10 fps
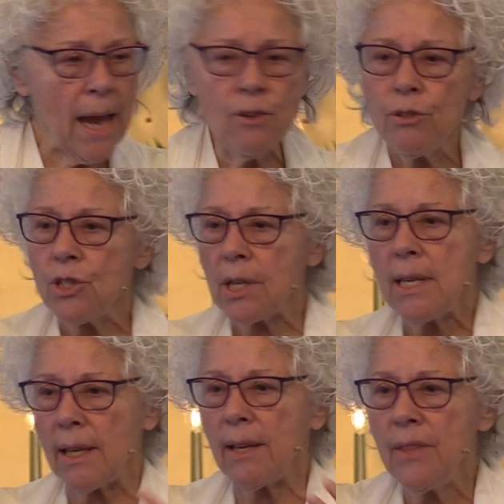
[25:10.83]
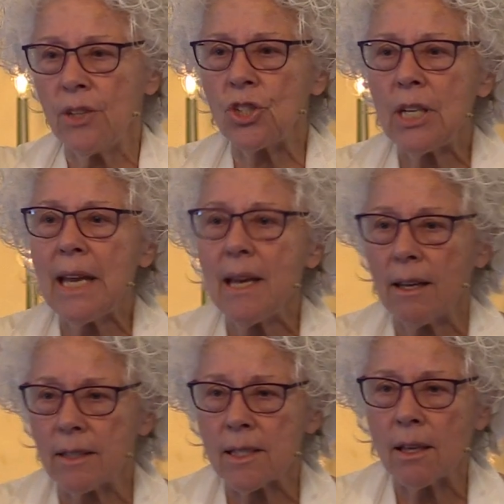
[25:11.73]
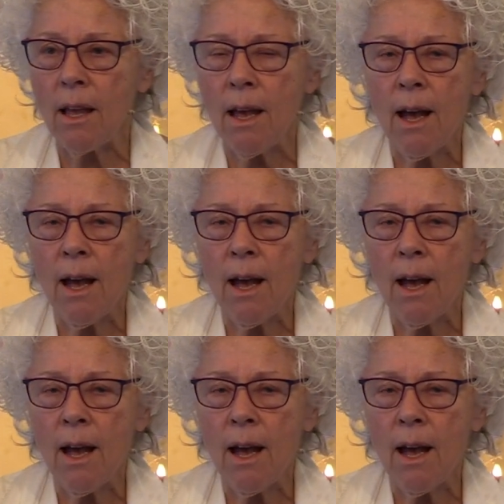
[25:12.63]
energy in the chance